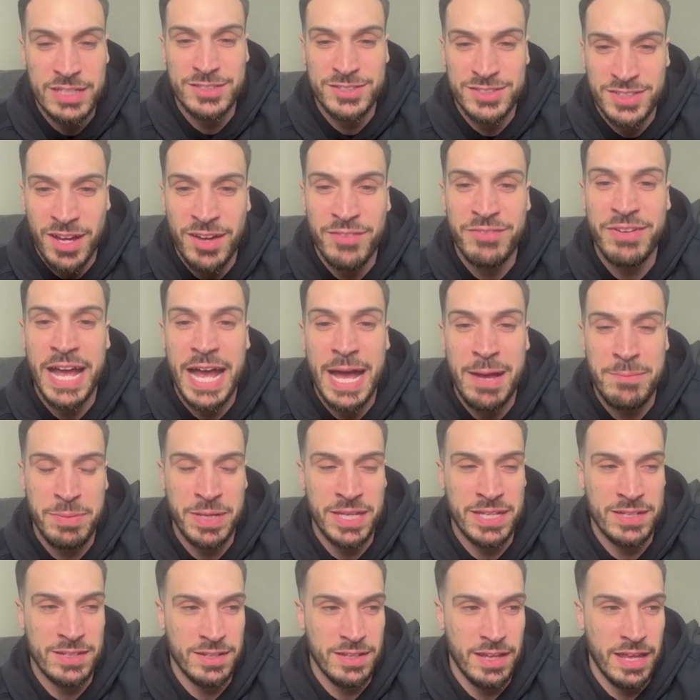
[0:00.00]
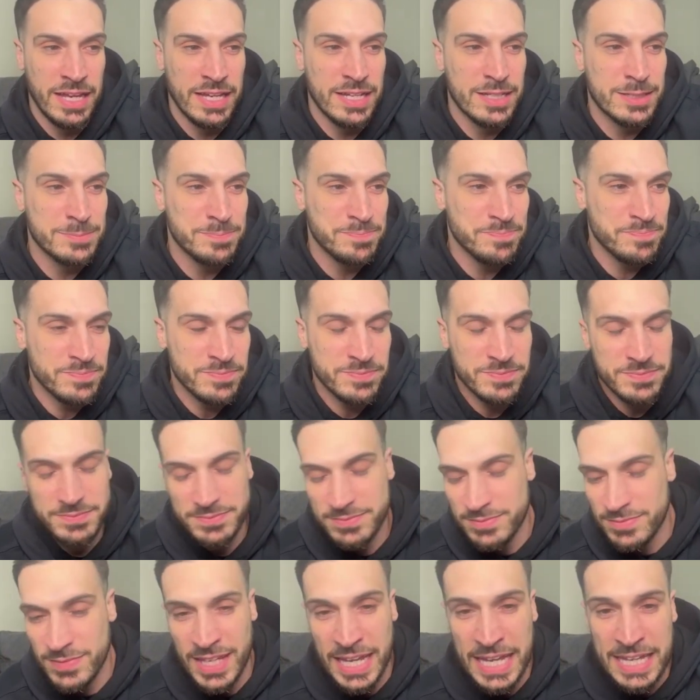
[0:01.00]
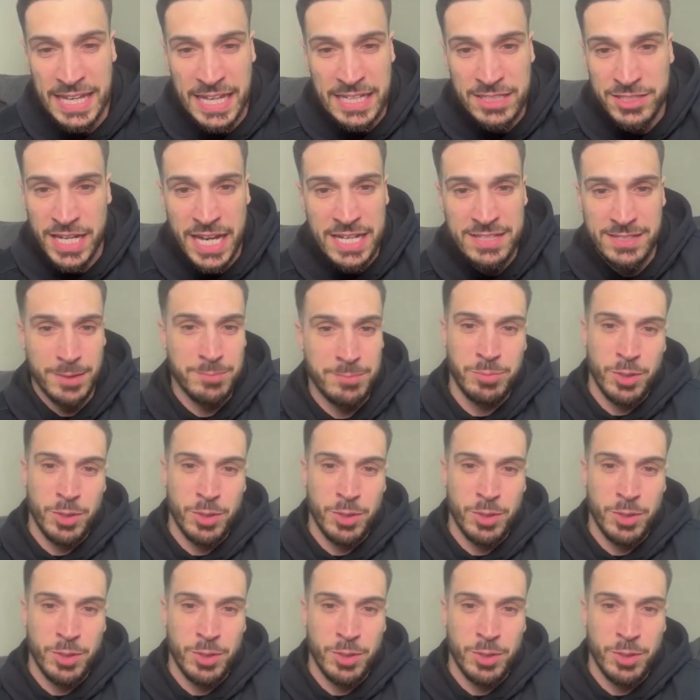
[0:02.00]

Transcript: stuff happen. Like, and like Jay's like,